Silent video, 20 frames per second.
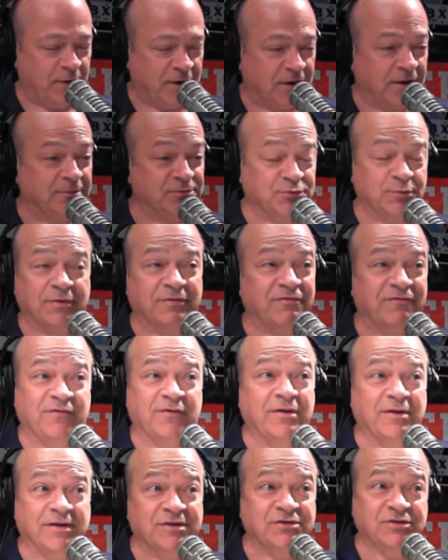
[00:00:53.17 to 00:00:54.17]
when it comes to at the
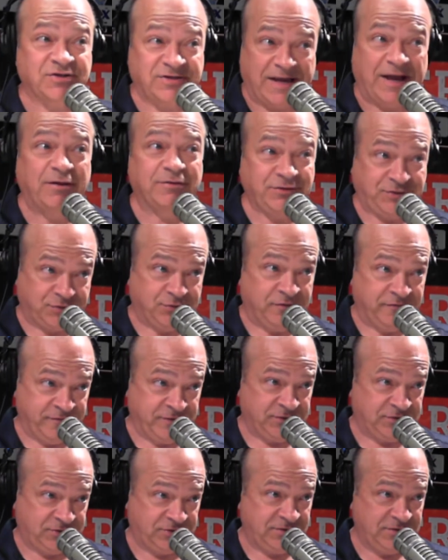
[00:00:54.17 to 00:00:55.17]
very least cell
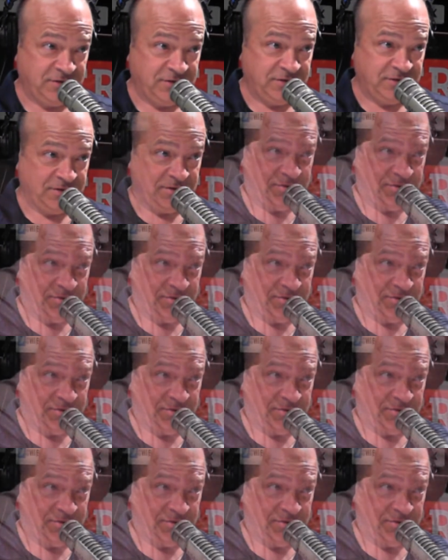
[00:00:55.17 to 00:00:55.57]
service.